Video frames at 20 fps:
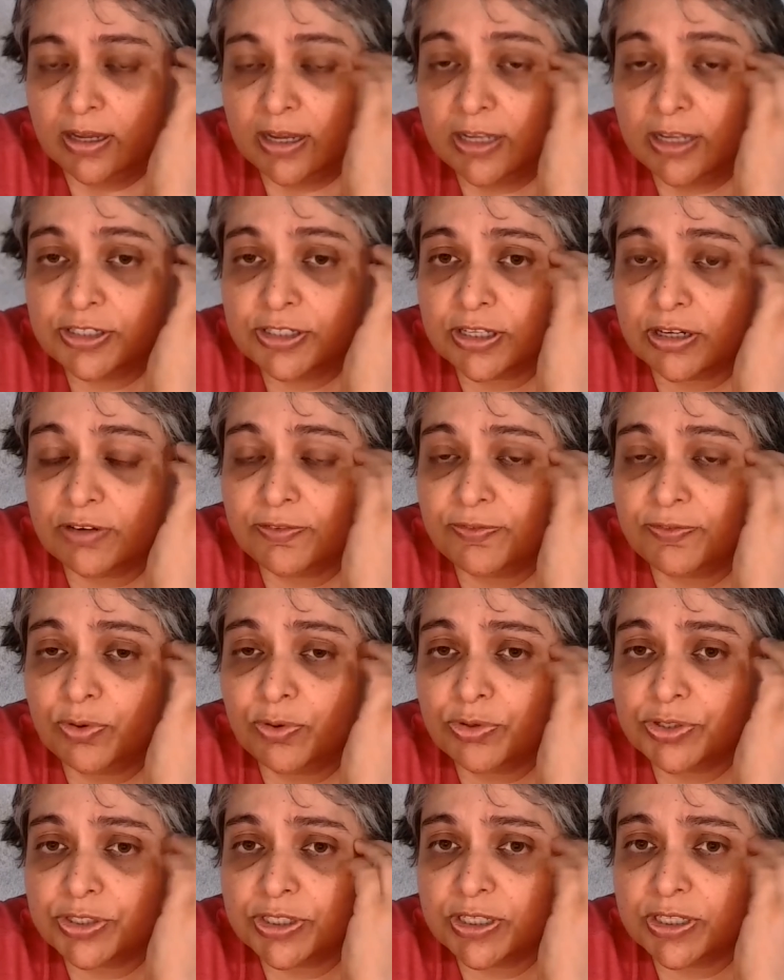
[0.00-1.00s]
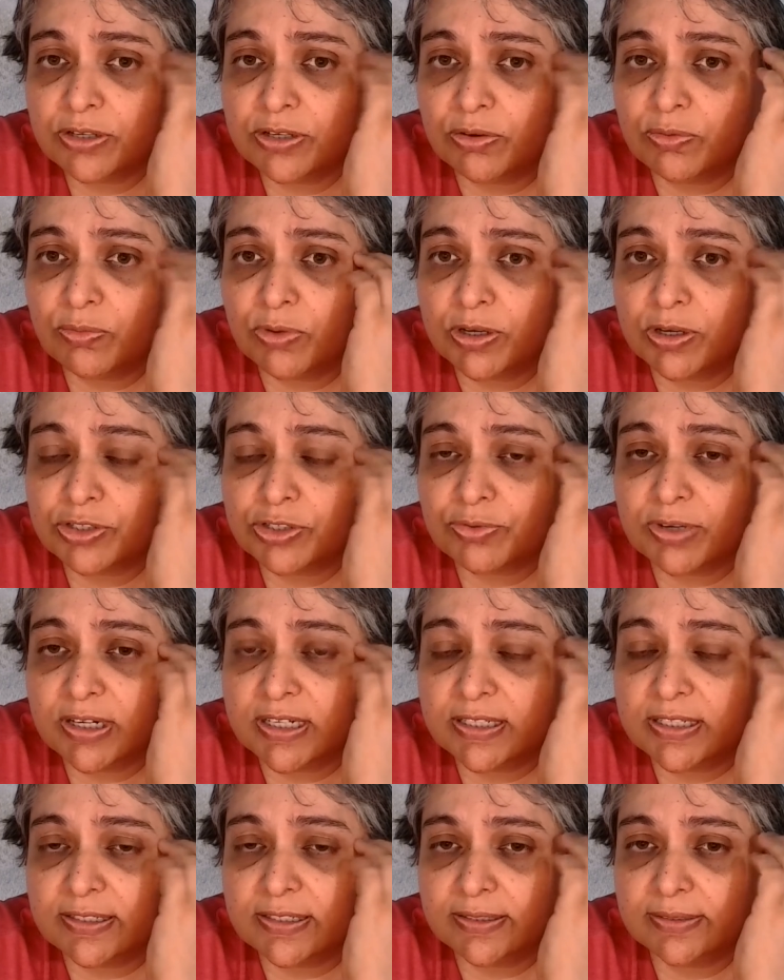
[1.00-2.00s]
instead of focusing on what is
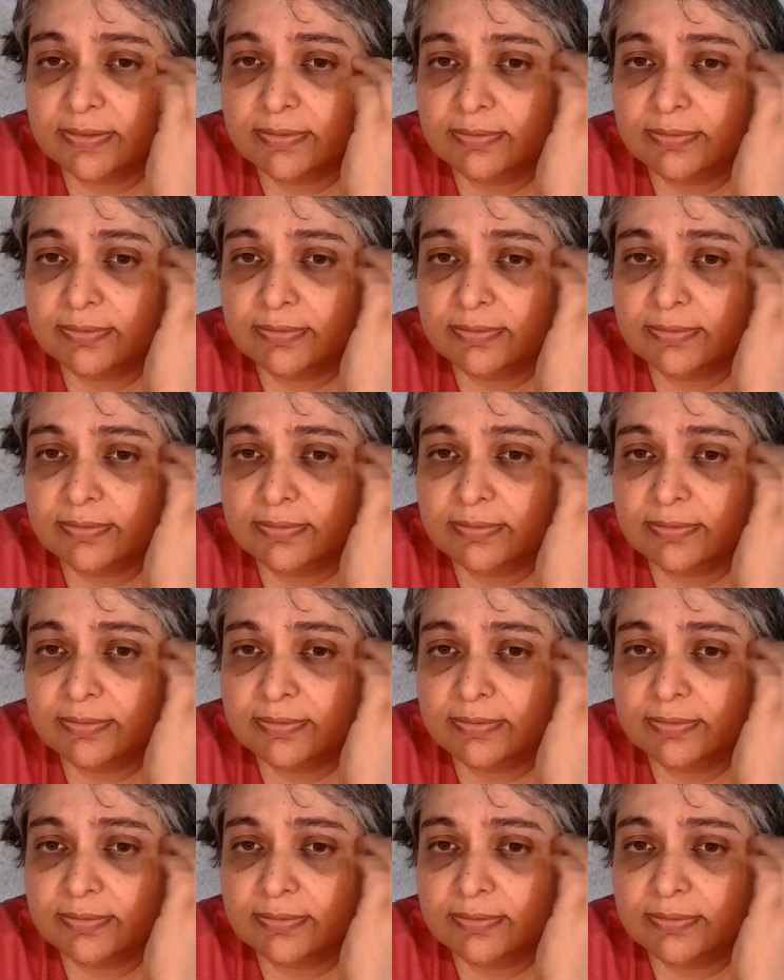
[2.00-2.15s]
right,